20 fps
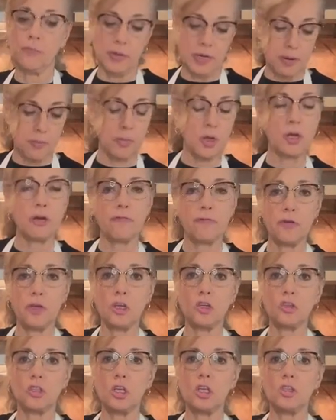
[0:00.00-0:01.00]
But I'm going to
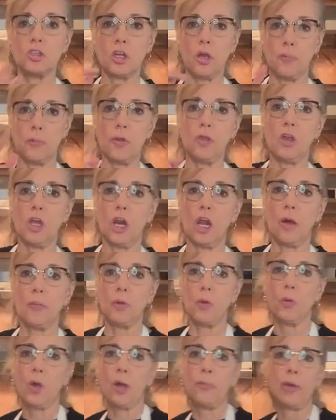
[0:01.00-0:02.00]
finish these up and then I'll be
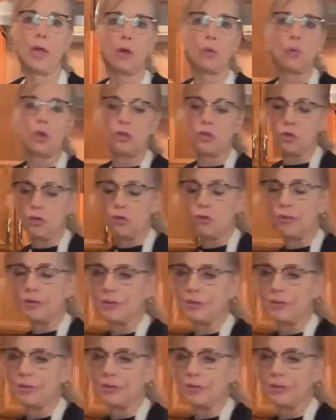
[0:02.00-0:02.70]
right back with you.